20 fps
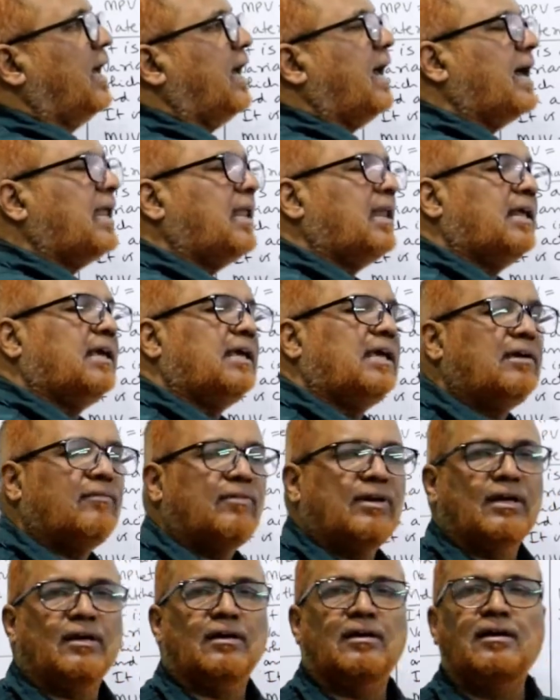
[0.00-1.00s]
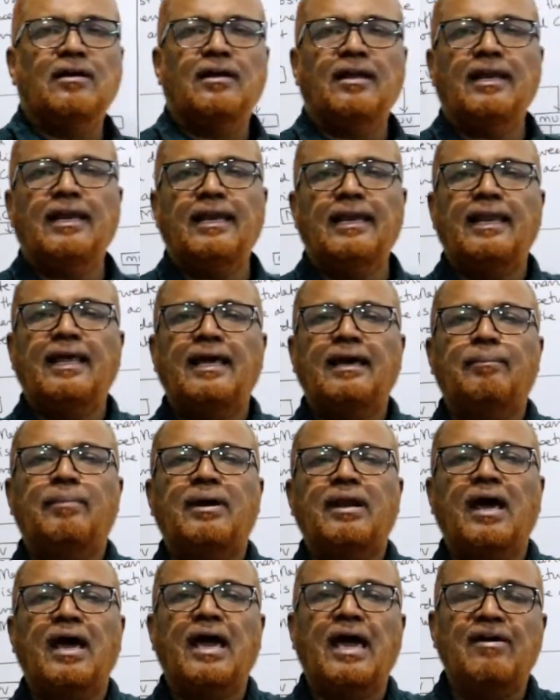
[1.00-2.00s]
LEV,
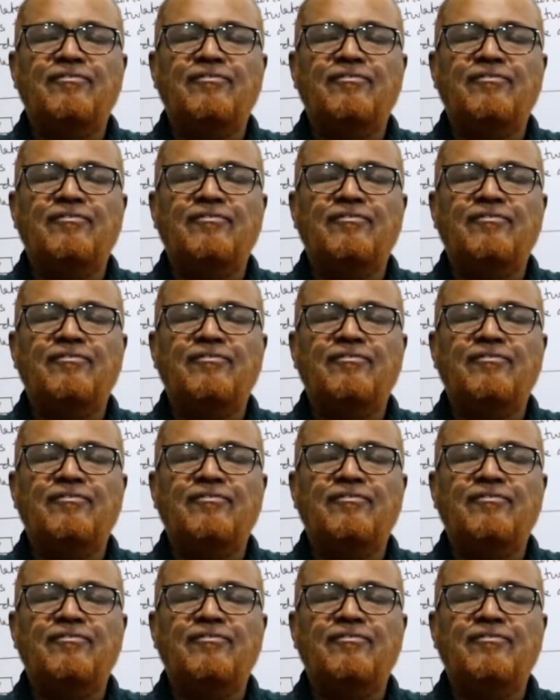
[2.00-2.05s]
labor